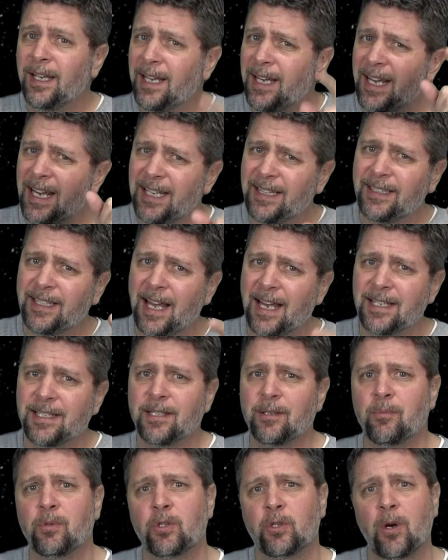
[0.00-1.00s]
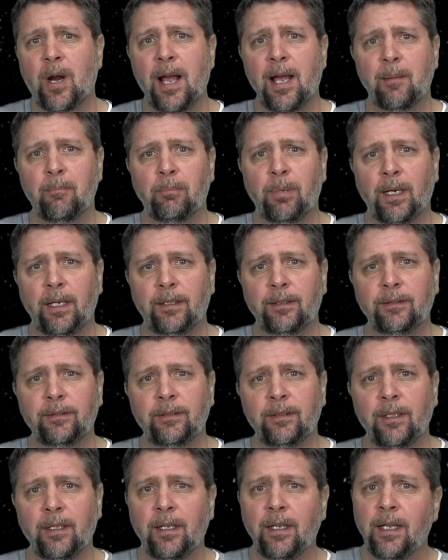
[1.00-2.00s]
hit that subscribe button
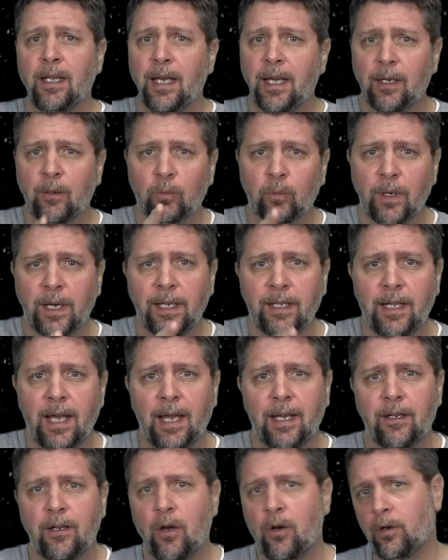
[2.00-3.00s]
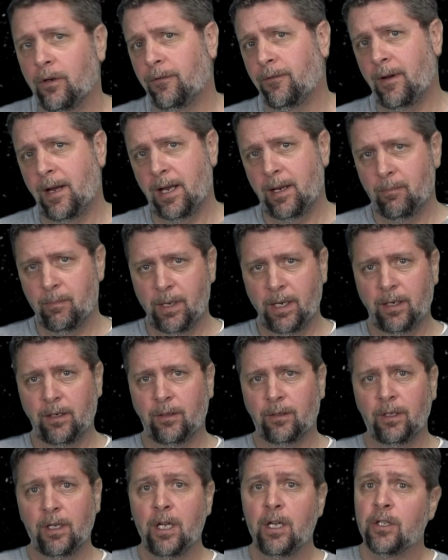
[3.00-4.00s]
and ring that notify bell